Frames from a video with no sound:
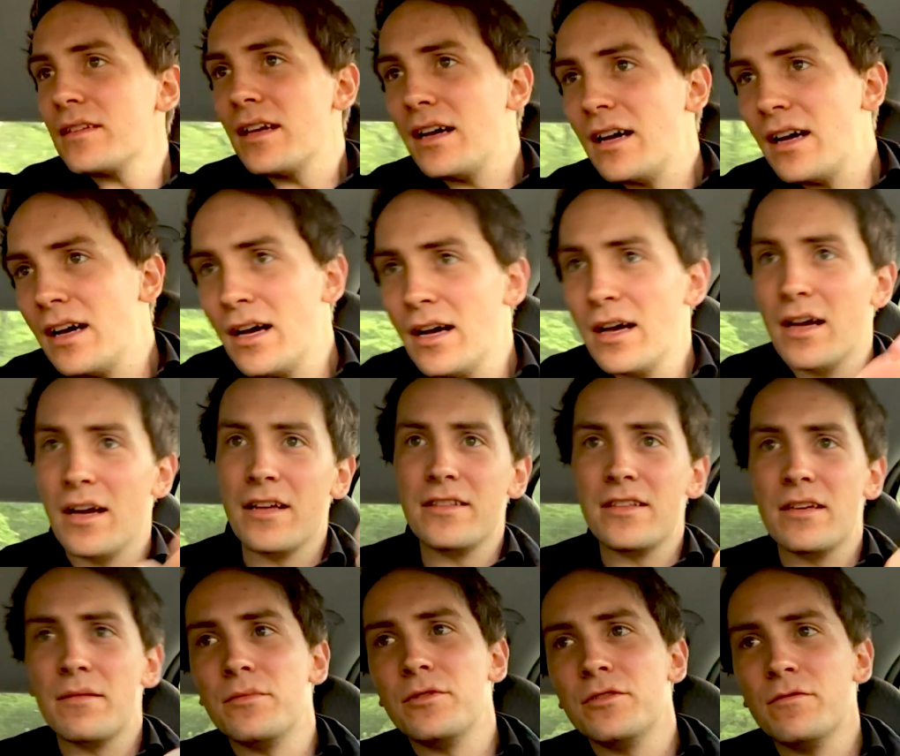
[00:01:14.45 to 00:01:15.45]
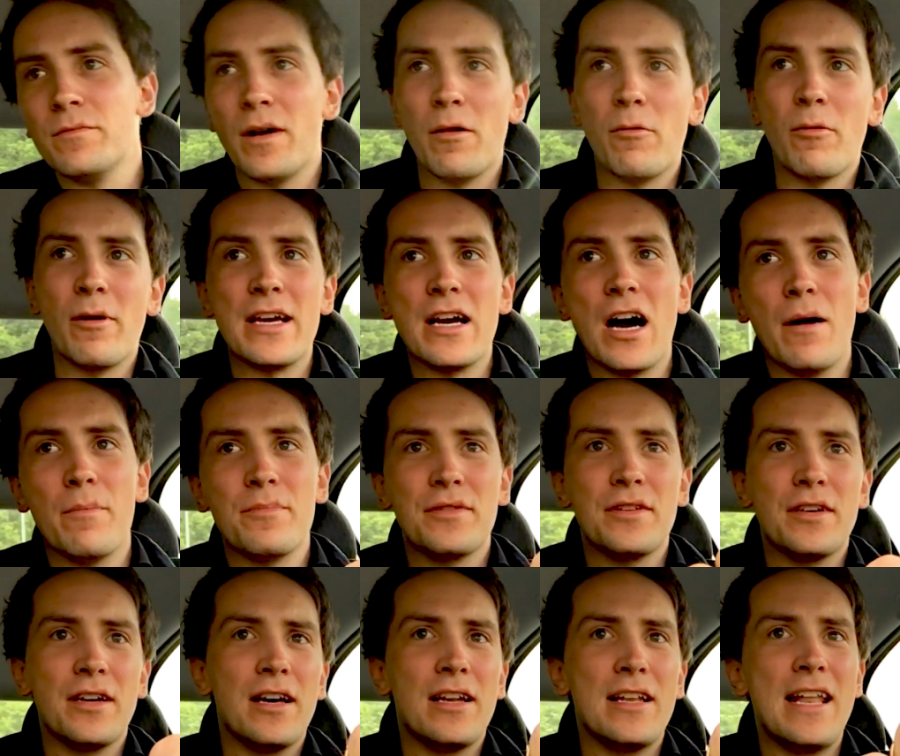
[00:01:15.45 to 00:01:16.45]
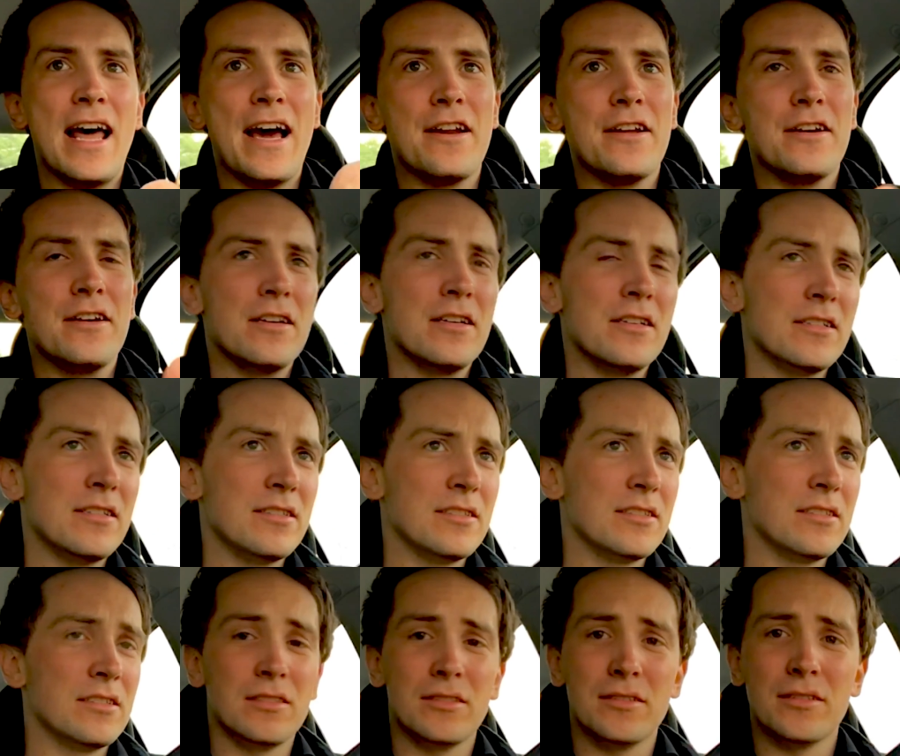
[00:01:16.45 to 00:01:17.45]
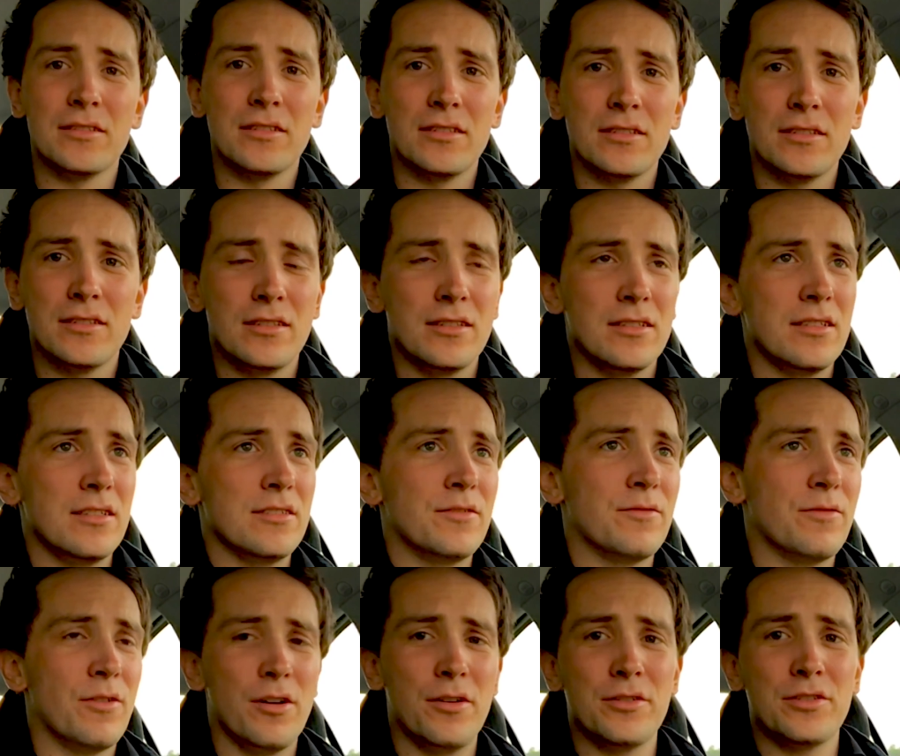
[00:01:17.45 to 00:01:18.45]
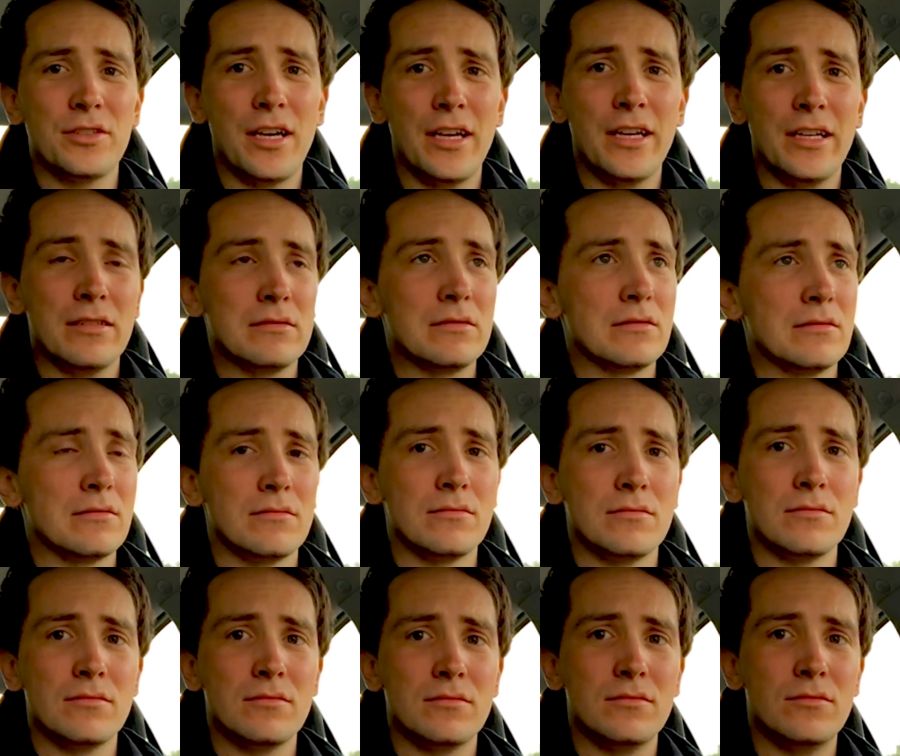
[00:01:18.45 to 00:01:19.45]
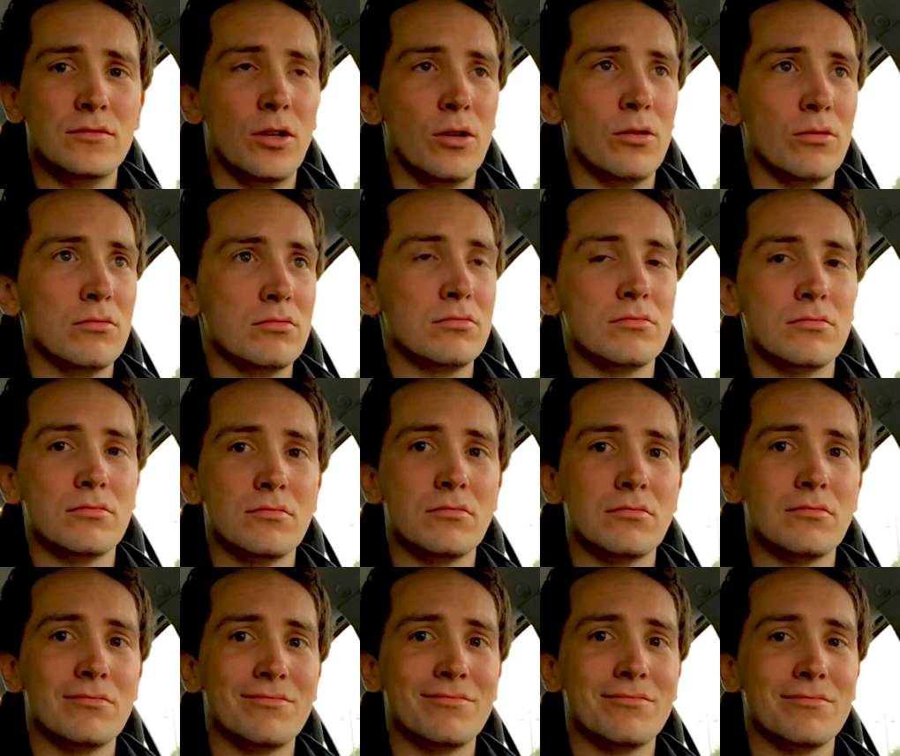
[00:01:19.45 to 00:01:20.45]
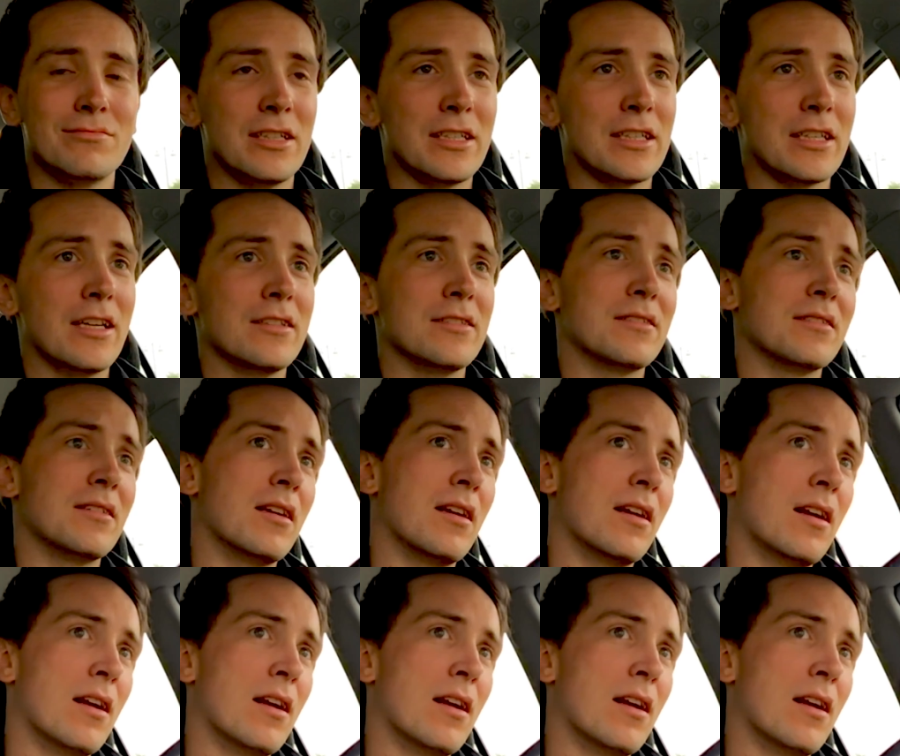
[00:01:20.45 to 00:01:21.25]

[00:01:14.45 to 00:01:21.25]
And then move my way up the ladder as far as I know, I guess.